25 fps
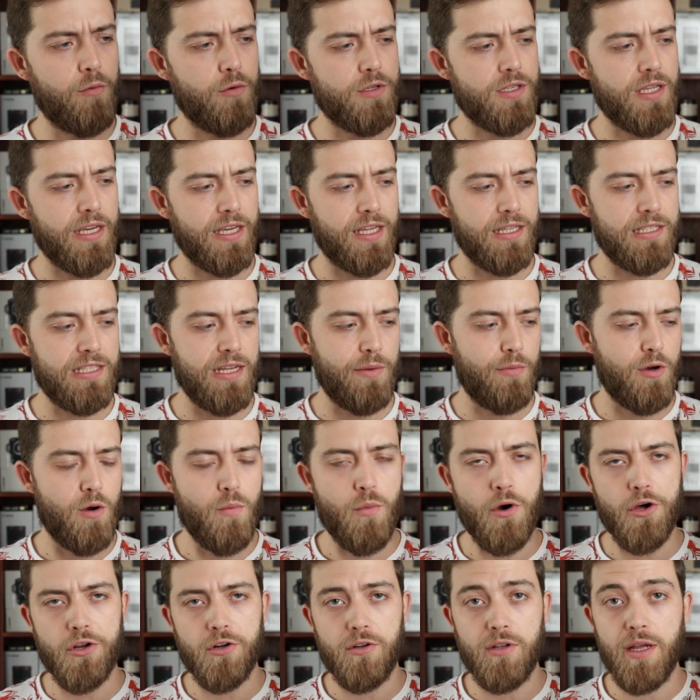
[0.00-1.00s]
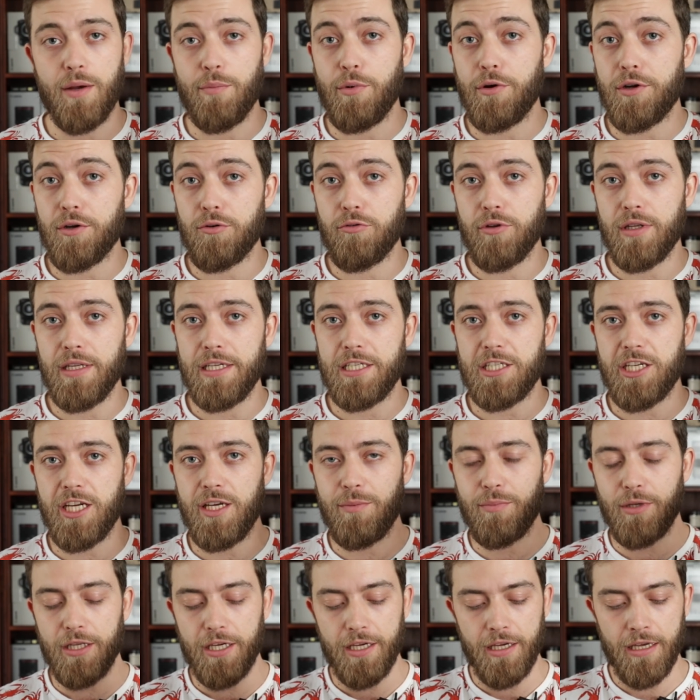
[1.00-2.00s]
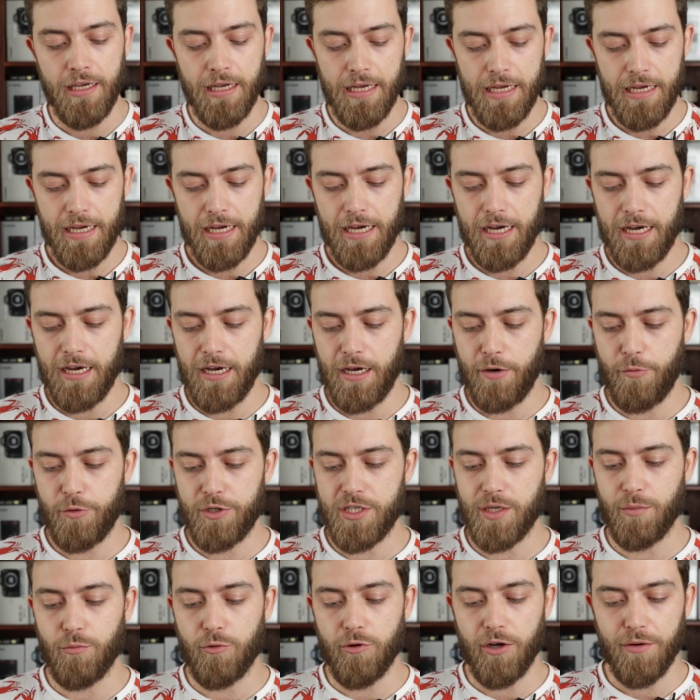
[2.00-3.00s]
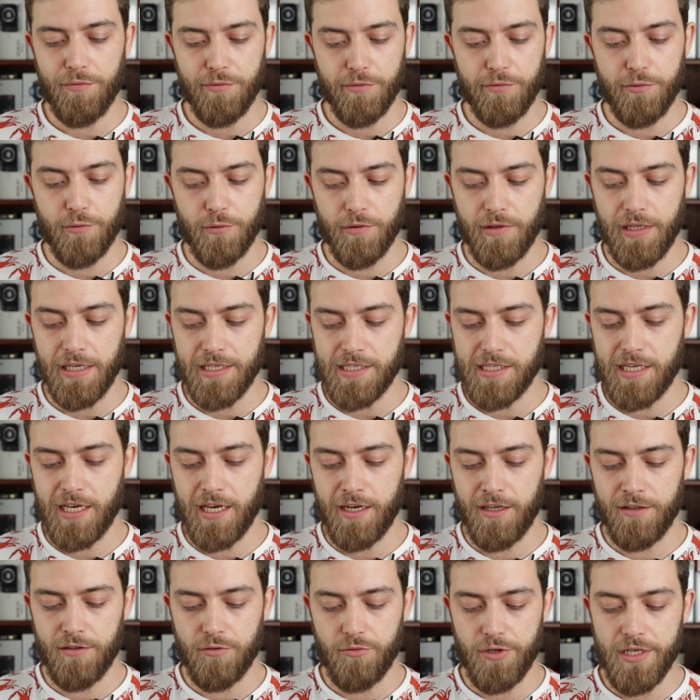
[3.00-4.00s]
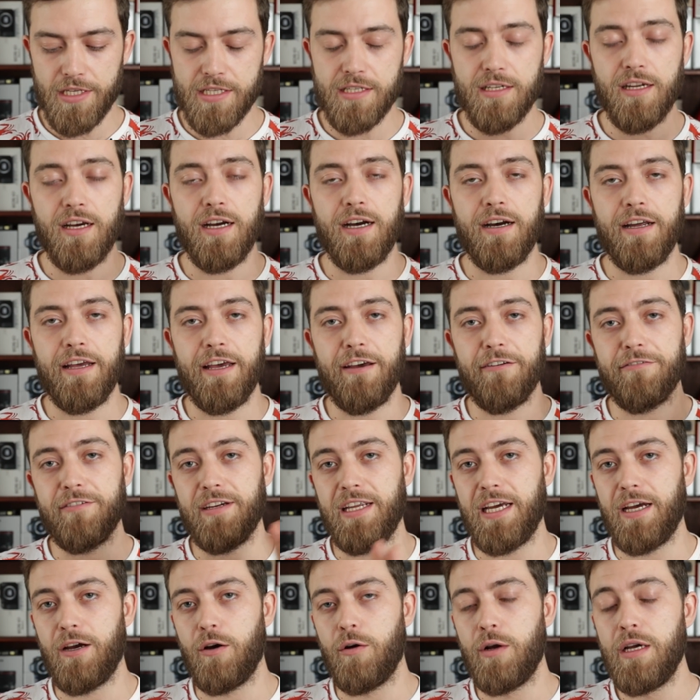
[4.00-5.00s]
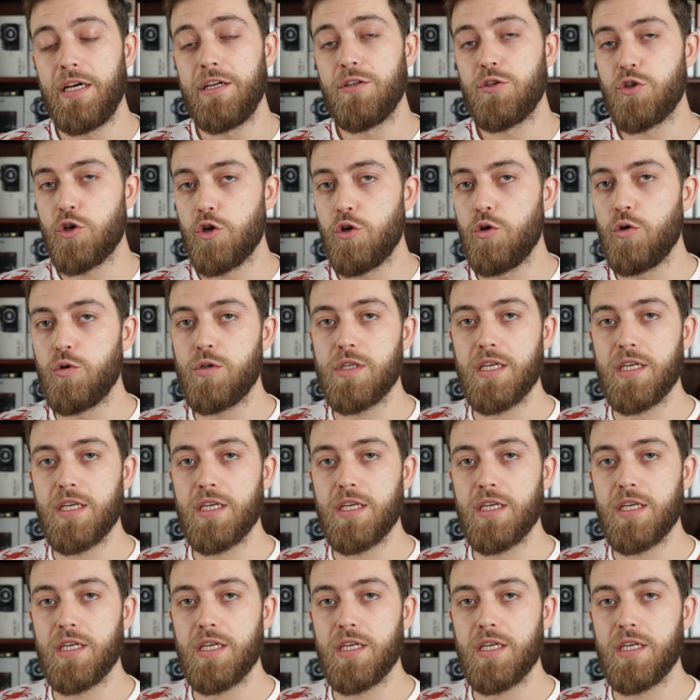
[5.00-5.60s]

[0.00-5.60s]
It was like a demo model. I bought it really cheaply, which I'm grateful for, thanks Canon. The reason I have now two